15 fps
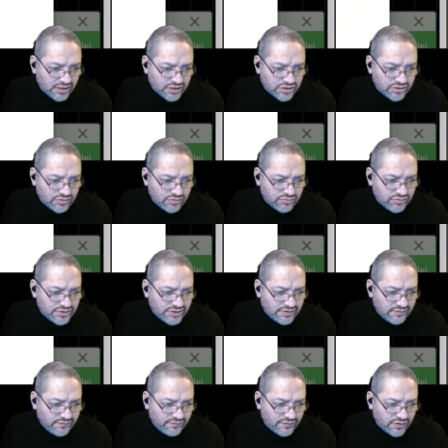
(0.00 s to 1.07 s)

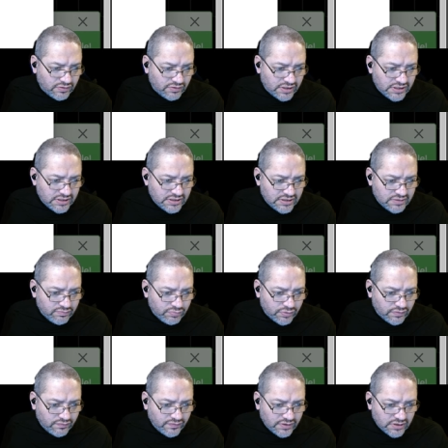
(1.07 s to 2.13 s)
exclusive. All right,
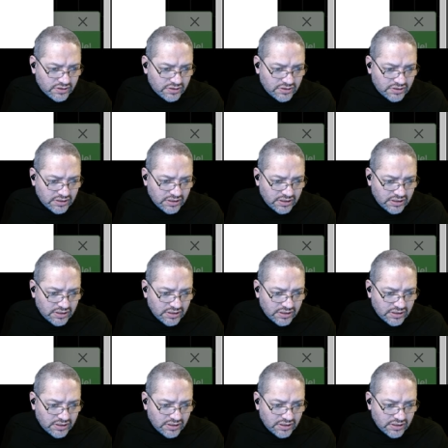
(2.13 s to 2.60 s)
perfect.